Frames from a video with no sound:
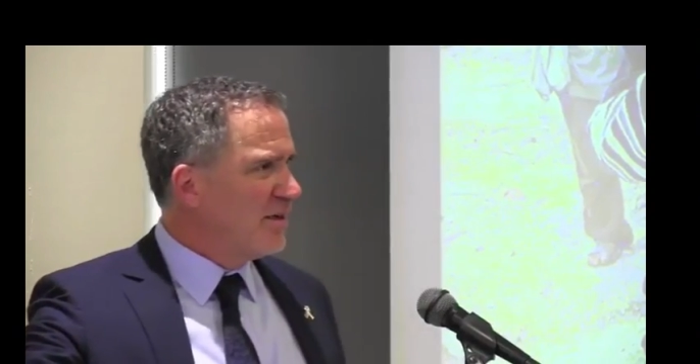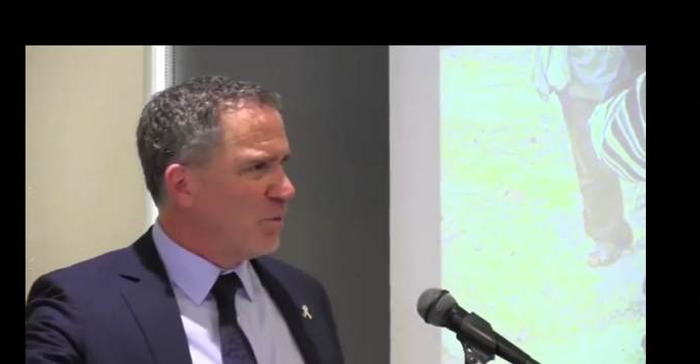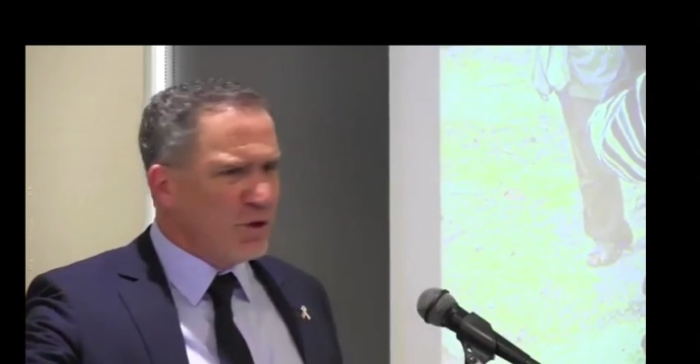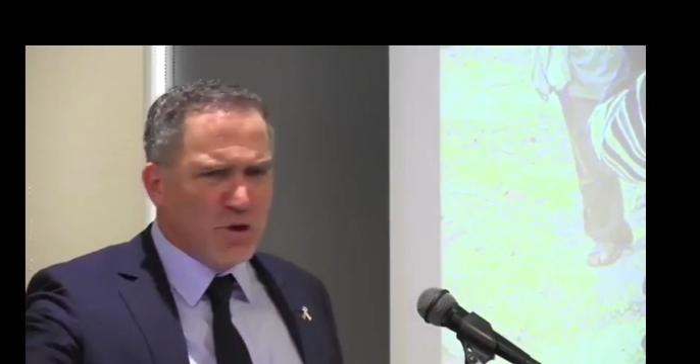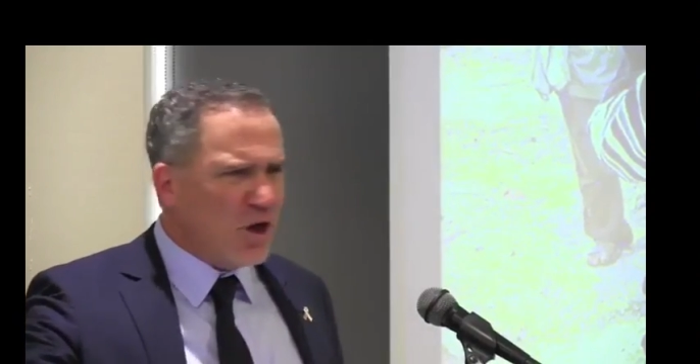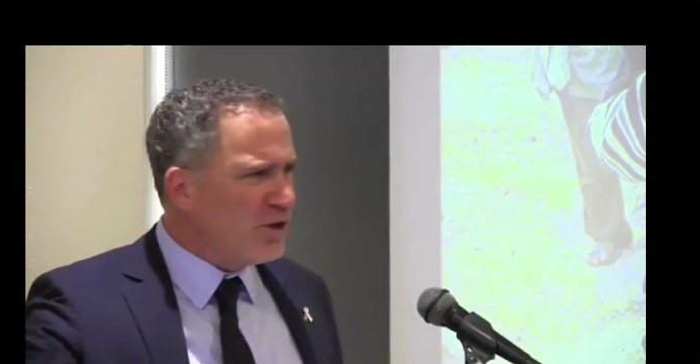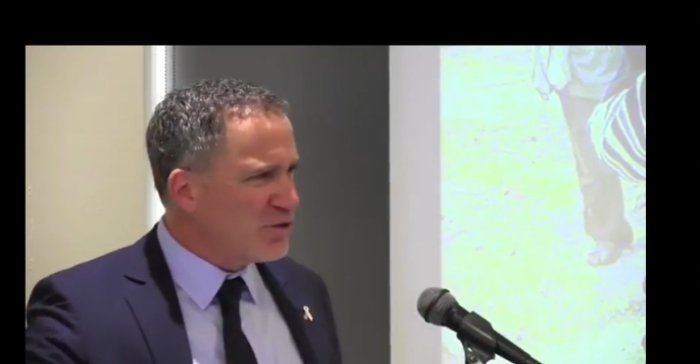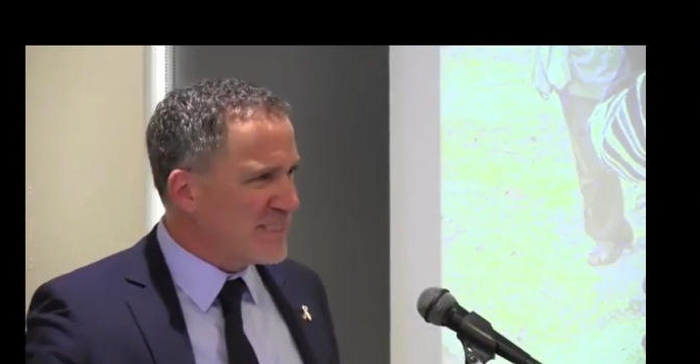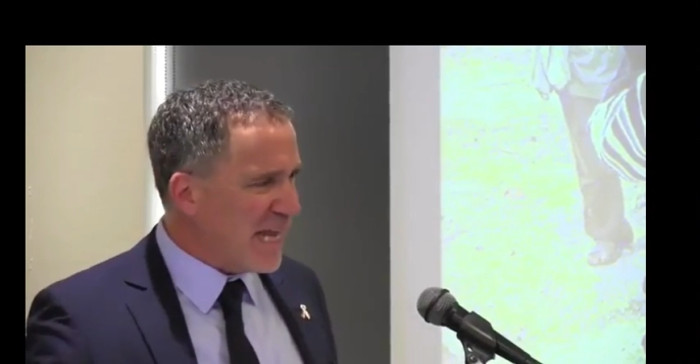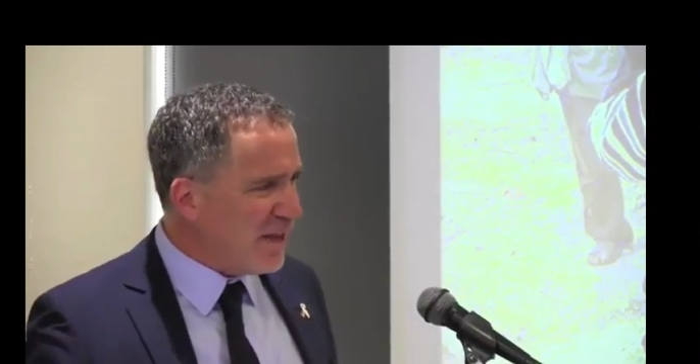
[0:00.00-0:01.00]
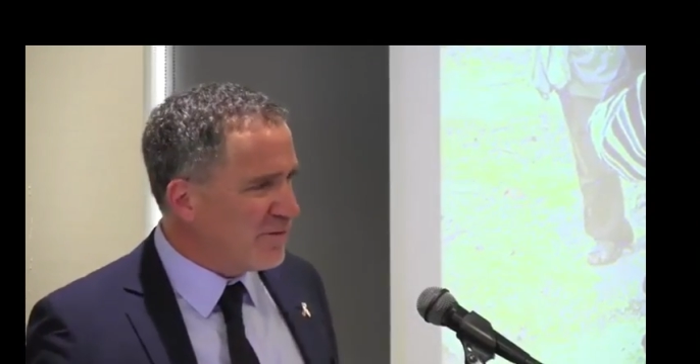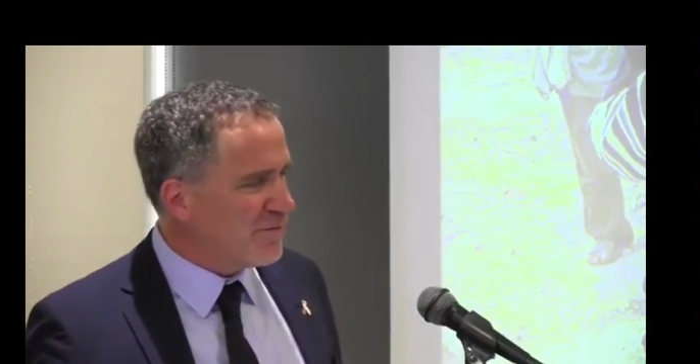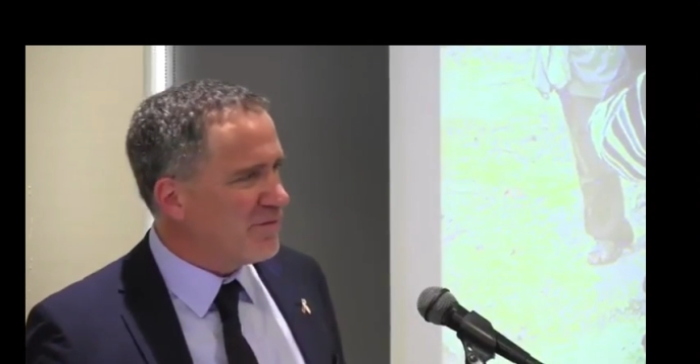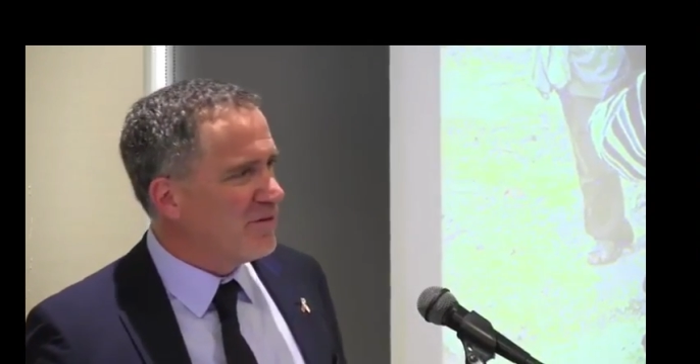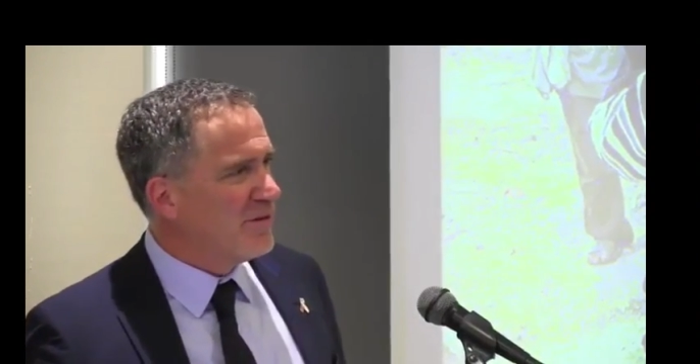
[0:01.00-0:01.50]
What do you call
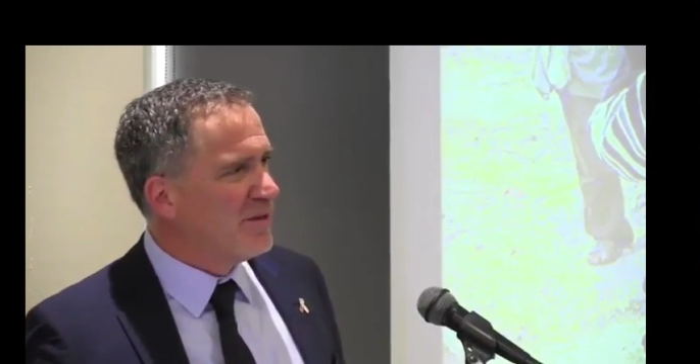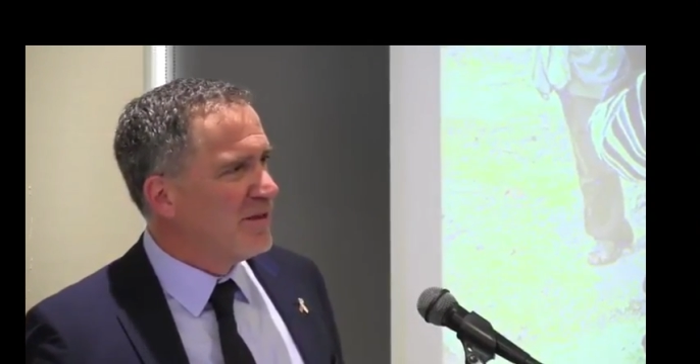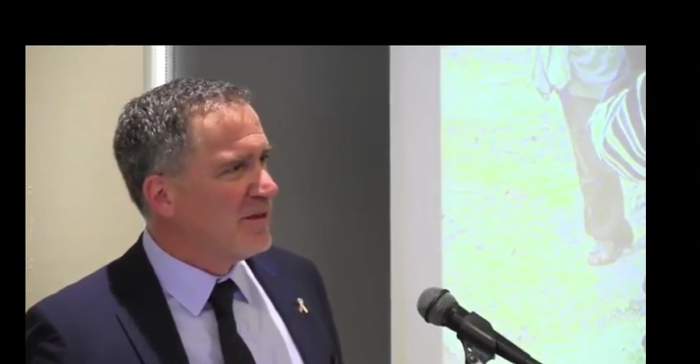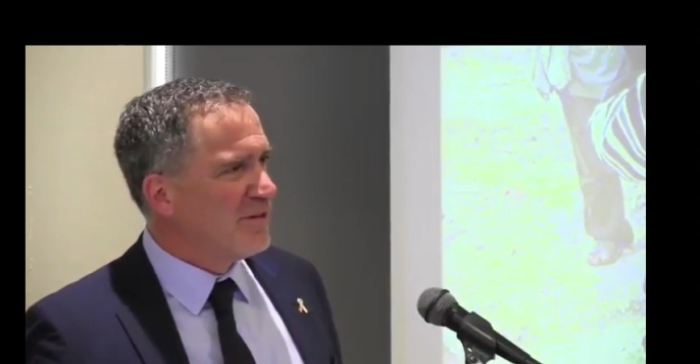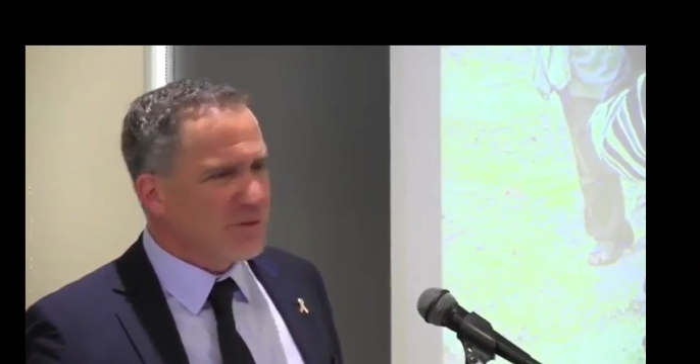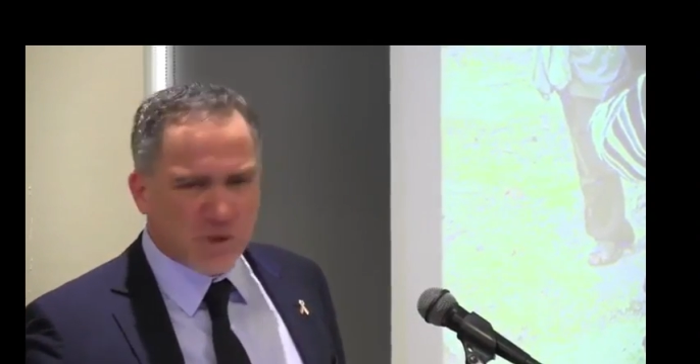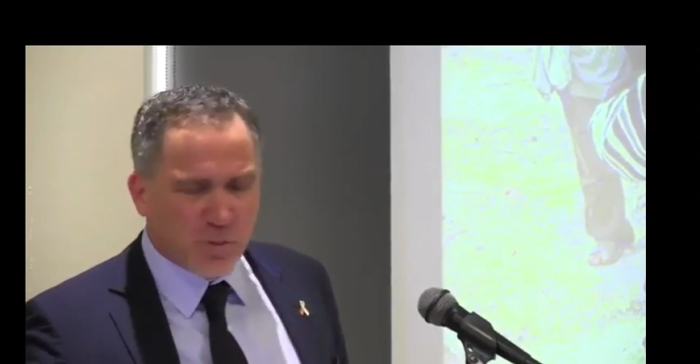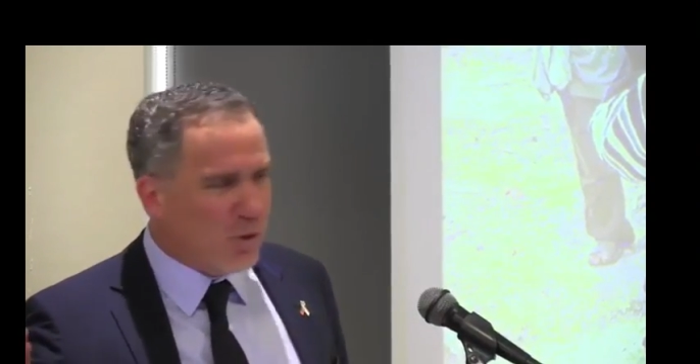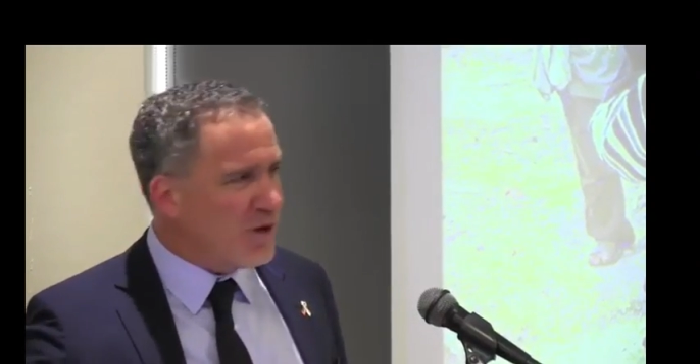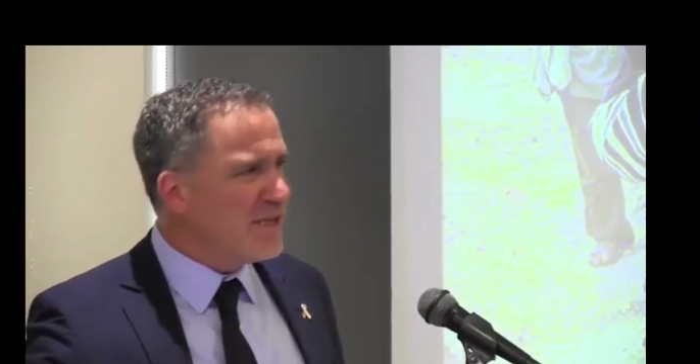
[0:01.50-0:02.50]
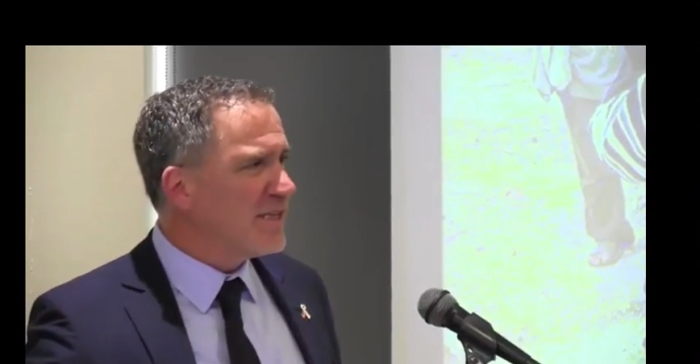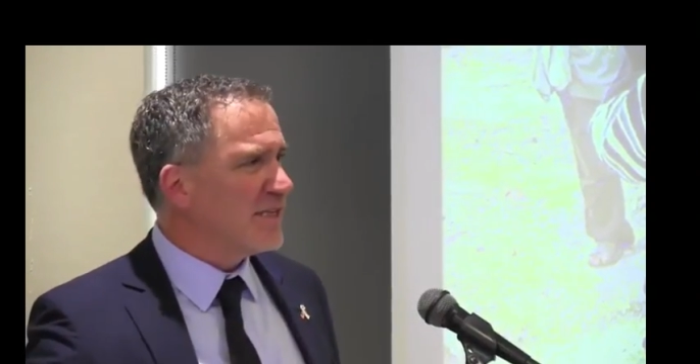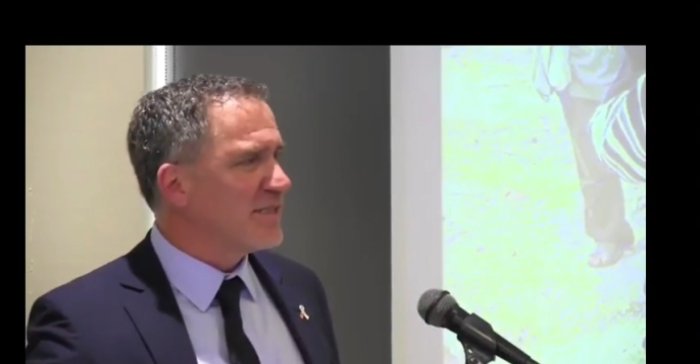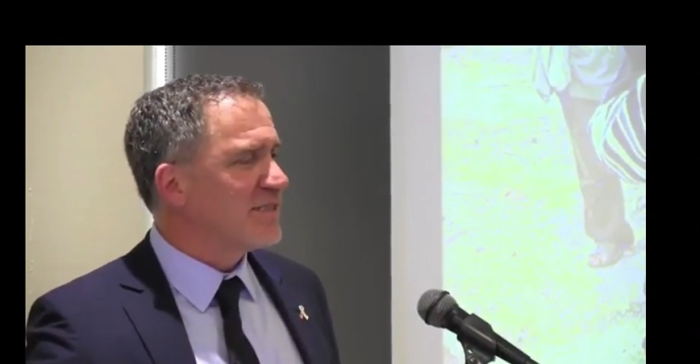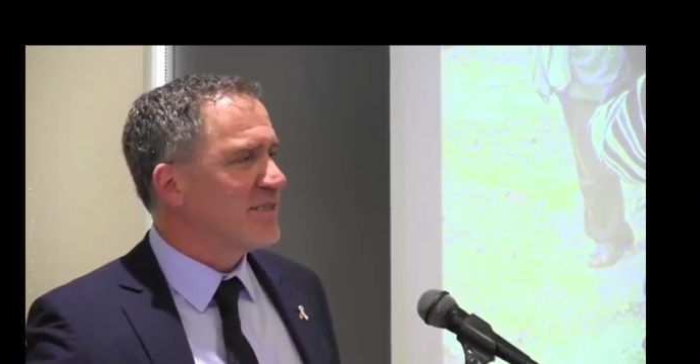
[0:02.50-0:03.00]
yourself for supporting
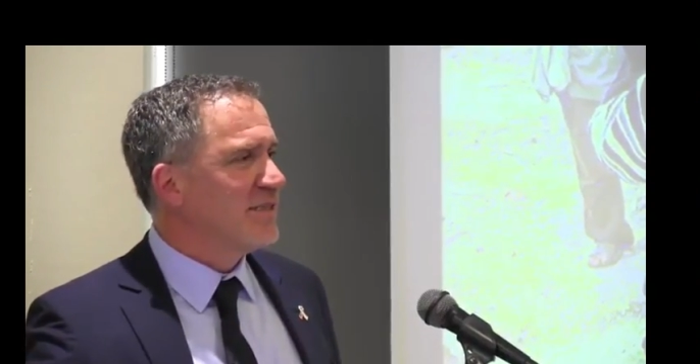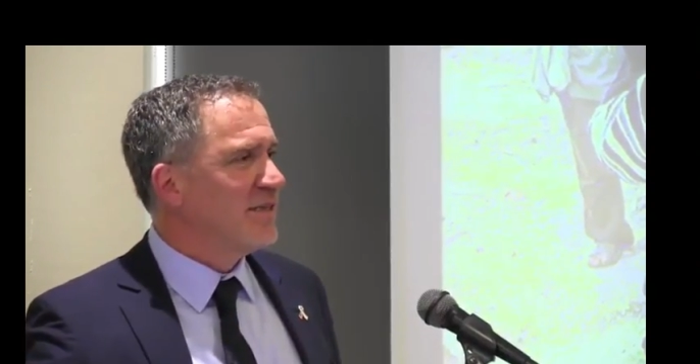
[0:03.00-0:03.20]
this?